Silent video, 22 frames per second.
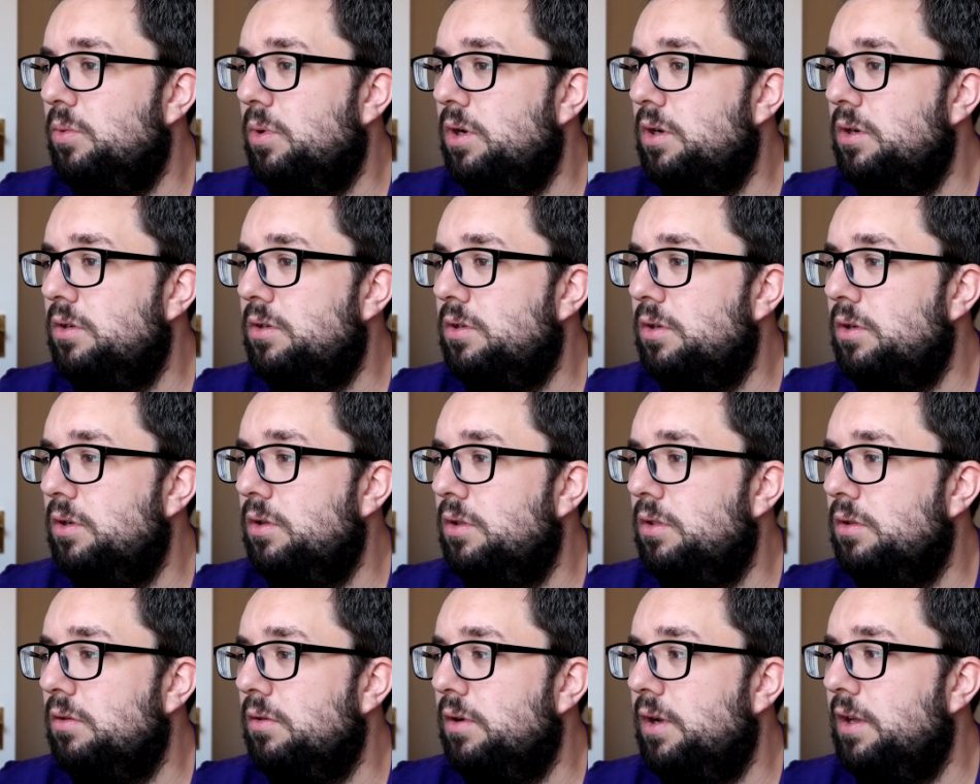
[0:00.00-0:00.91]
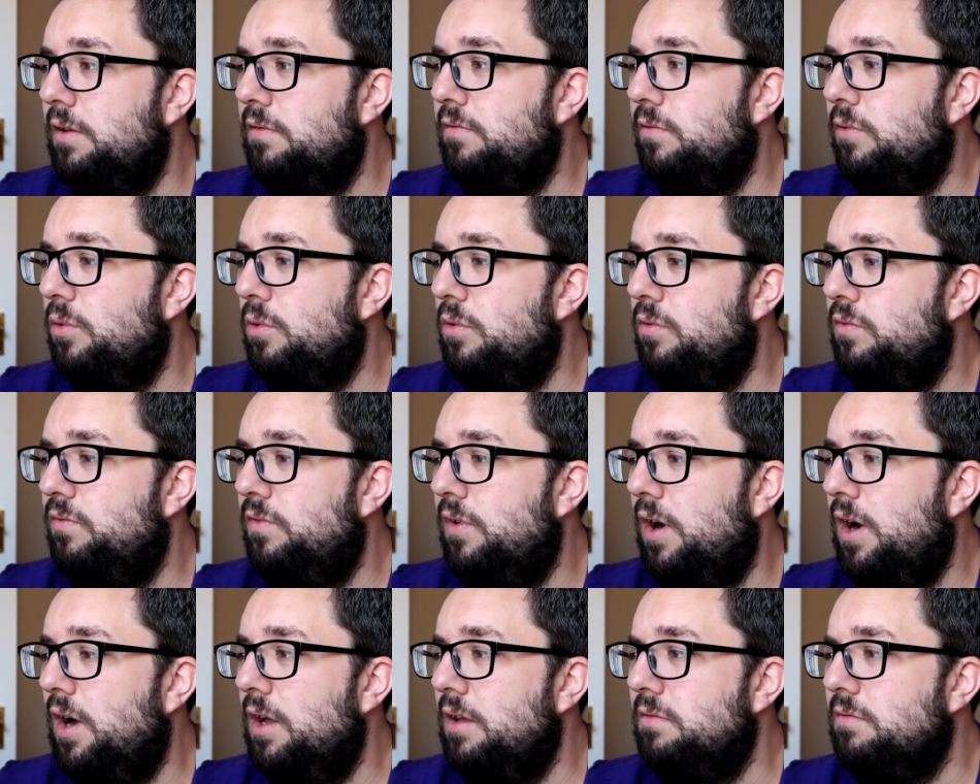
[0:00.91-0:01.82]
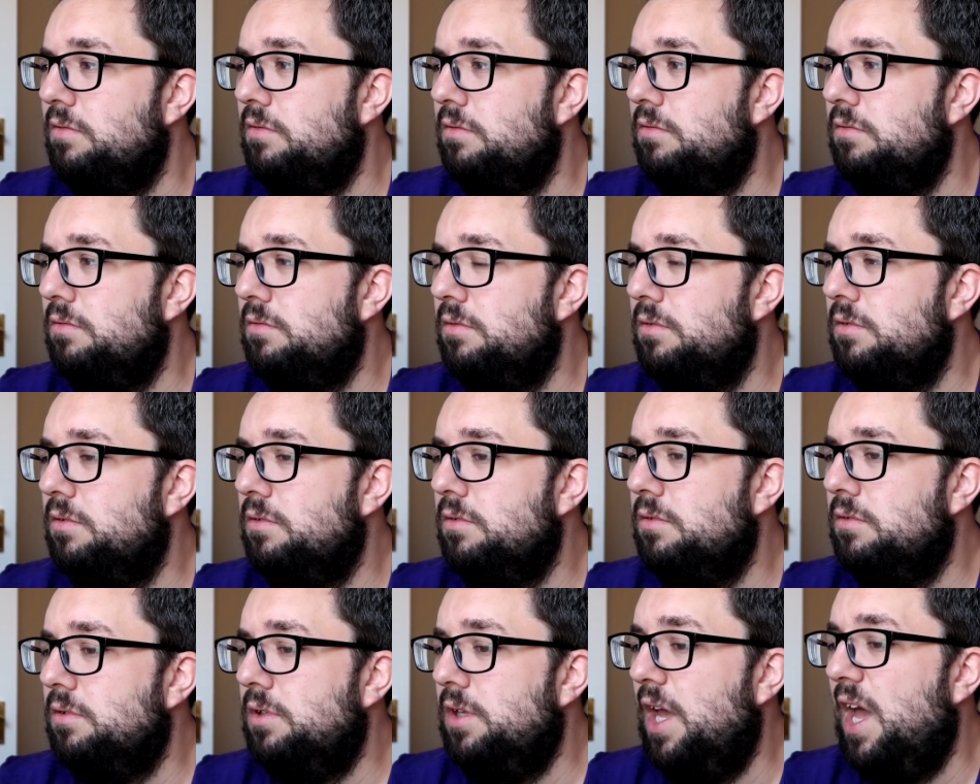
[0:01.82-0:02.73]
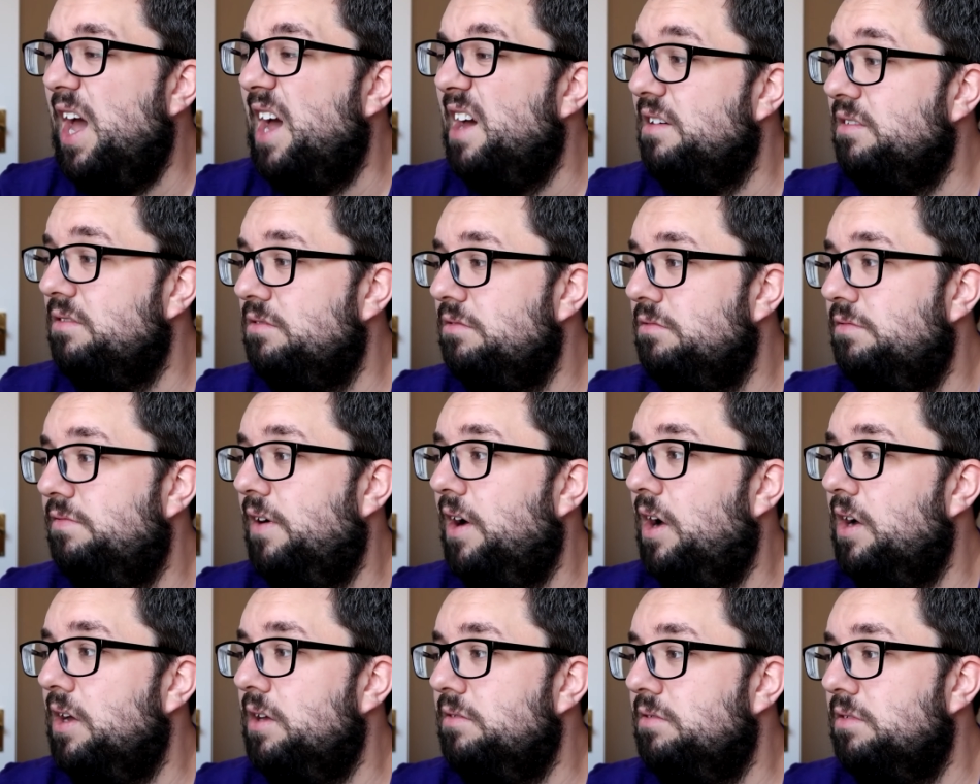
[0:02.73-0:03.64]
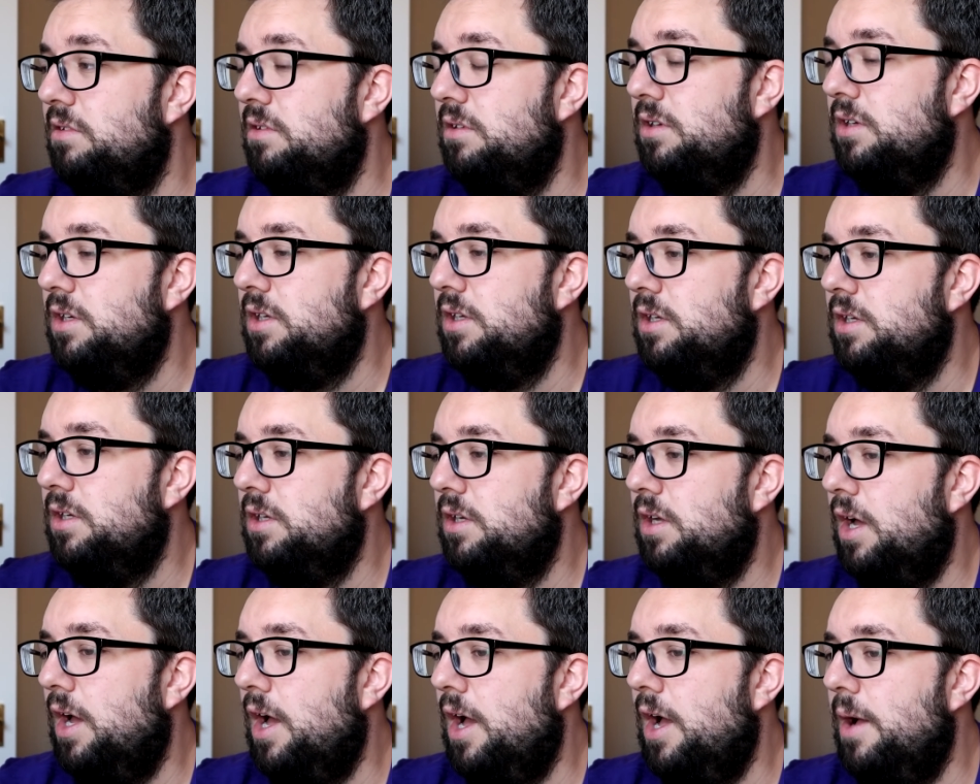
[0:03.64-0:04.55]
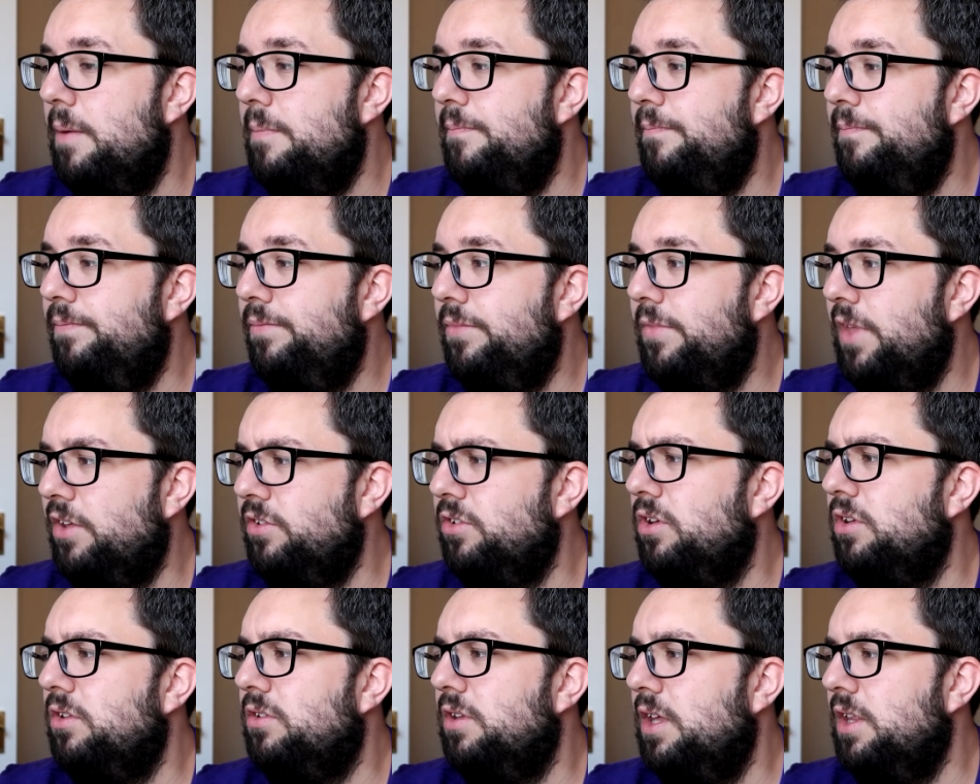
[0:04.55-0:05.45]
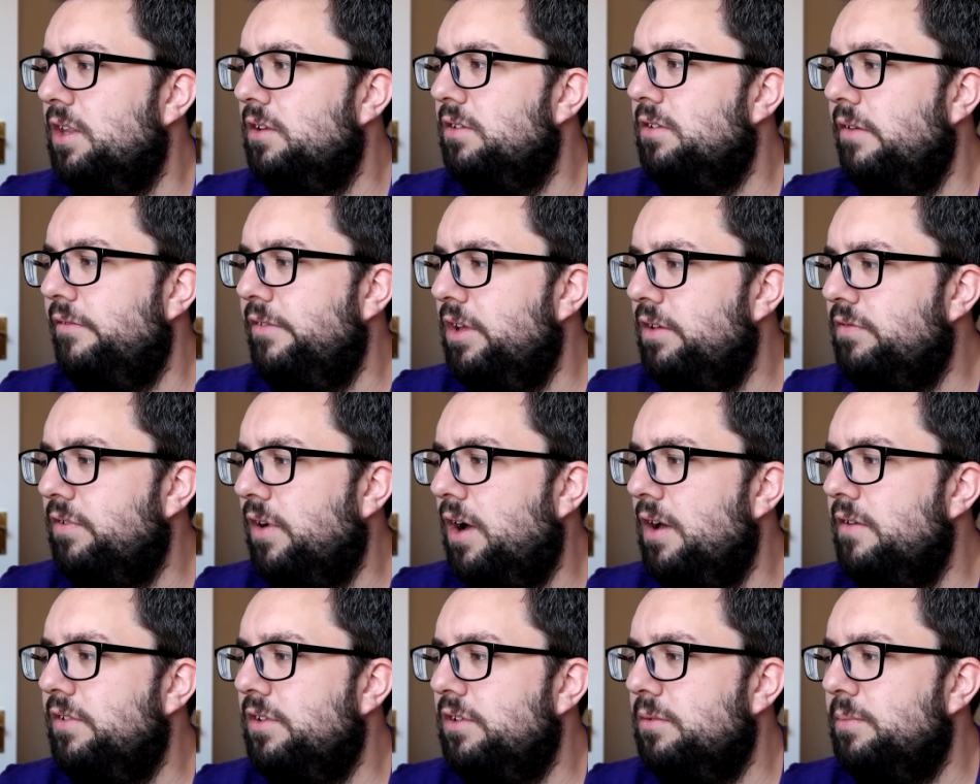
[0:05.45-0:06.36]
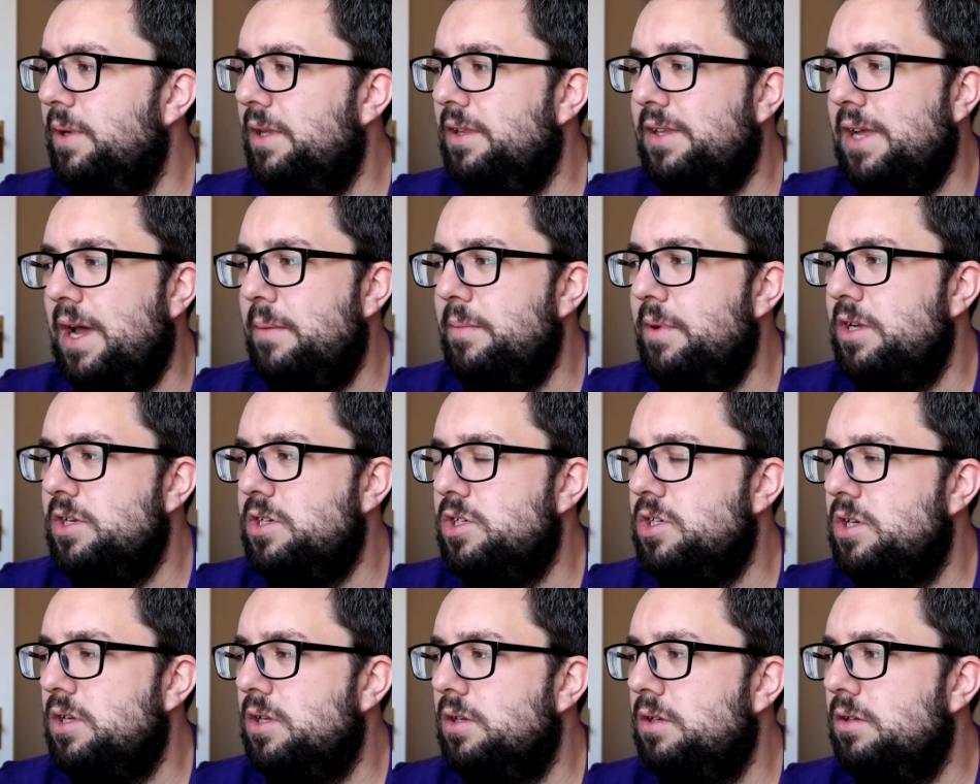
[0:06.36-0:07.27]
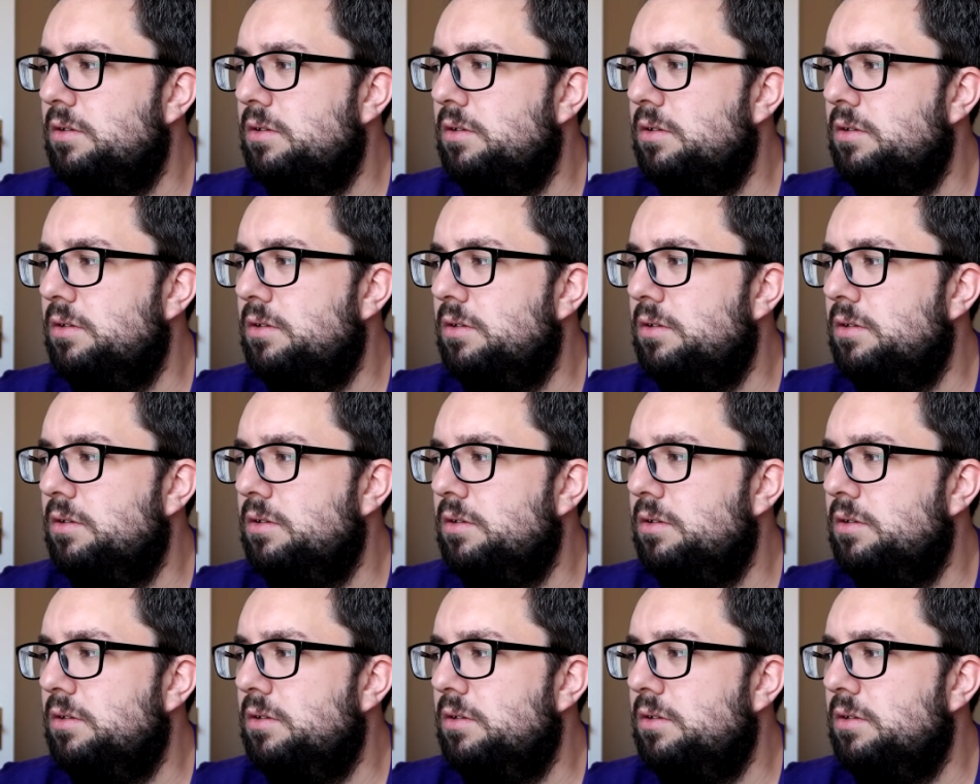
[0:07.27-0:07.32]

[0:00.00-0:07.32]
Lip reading: 1, 2, 3, 4, 5. Yeah, 5. As you can see, the 75 is a bit damaged.